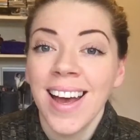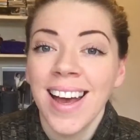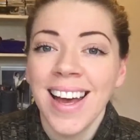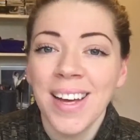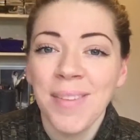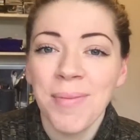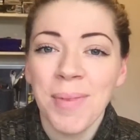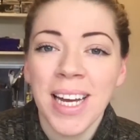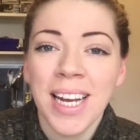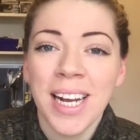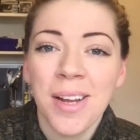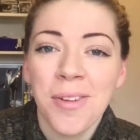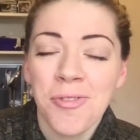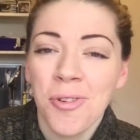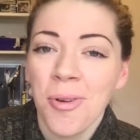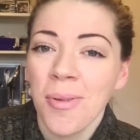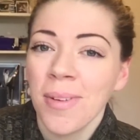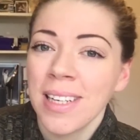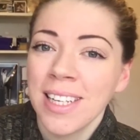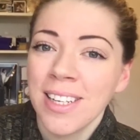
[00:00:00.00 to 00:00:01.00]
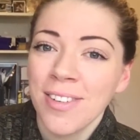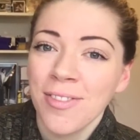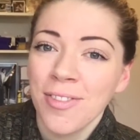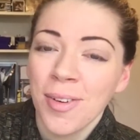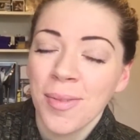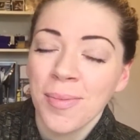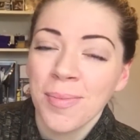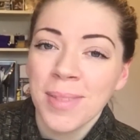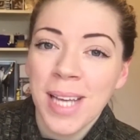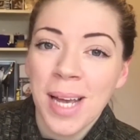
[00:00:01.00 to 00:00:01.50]
Hey, my name's Rowena
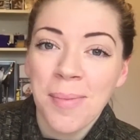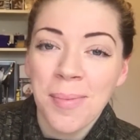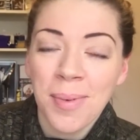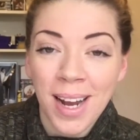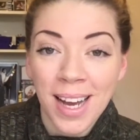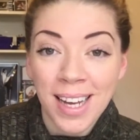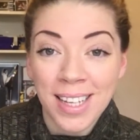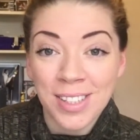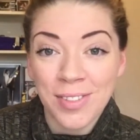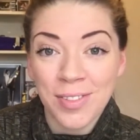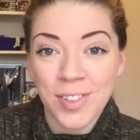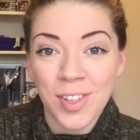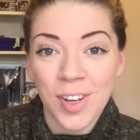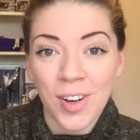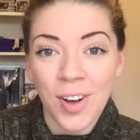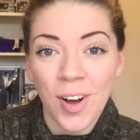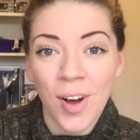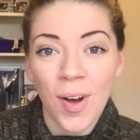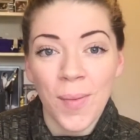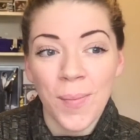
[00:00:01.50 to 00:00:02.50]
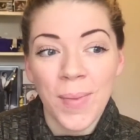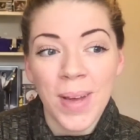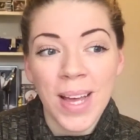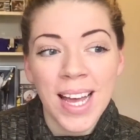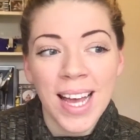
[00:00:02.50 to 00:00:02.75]
from typeandactive.com,